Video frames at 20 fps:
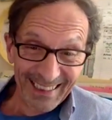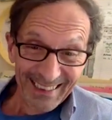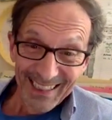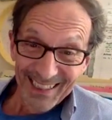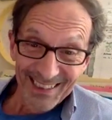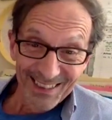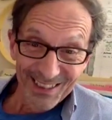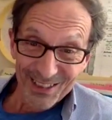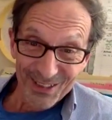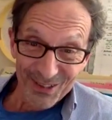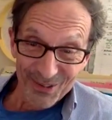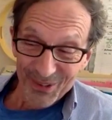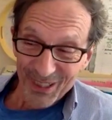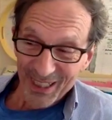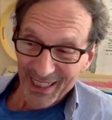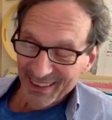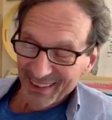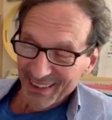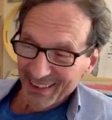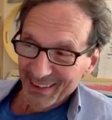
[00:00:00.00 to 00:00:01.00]
not just
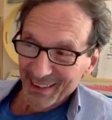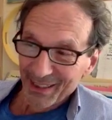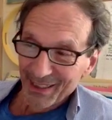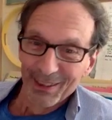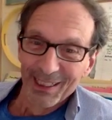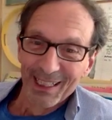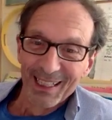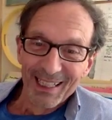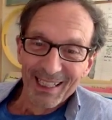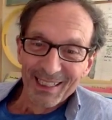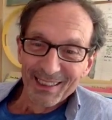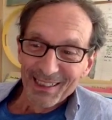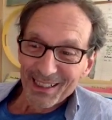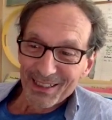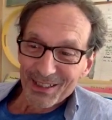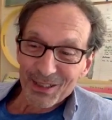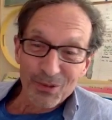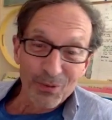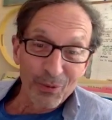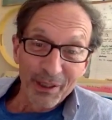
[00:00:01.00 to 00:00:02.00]
one on a, not
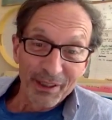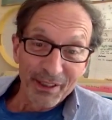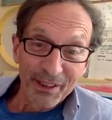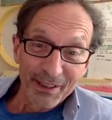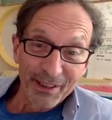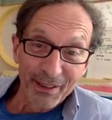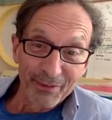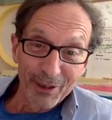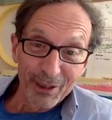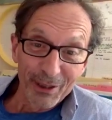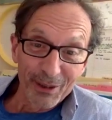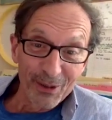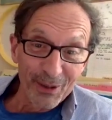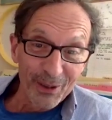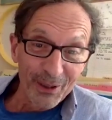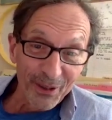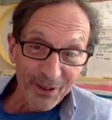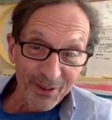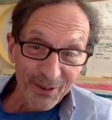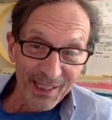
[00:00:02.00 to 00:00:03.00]
just one on every
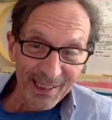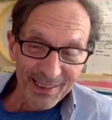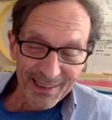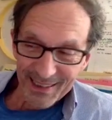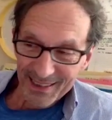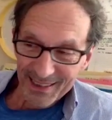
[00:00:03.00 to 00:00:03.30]
corner. That's